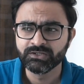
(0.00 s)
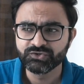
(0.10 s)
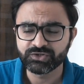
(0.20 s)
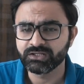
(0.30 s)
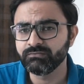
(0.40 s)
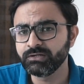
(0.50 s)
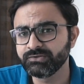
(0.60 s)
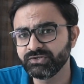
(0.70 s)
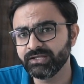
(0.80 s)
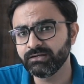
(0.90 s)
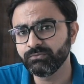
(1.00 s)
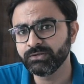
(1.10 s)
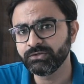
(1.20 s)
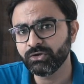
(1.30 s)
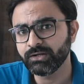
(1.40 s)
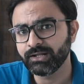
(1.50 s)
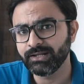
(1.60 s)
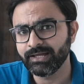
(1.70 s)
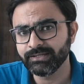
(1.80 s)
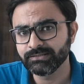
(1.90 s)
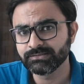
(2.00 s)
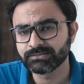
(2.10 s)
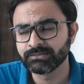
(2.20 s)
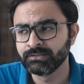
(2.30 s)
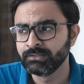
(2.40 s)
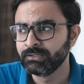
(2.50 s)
share it with your clients,